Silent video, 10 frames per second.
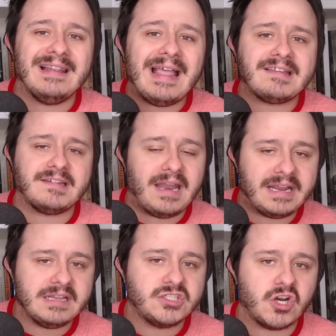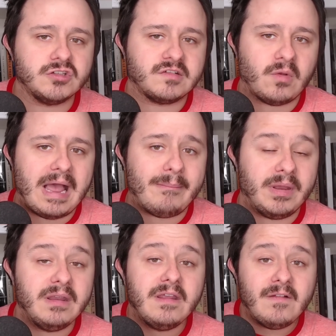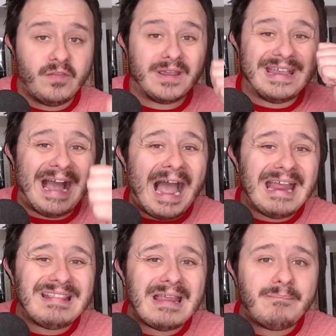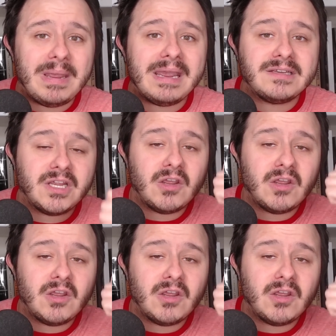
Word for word: less likely charges will happen. The guy they picked,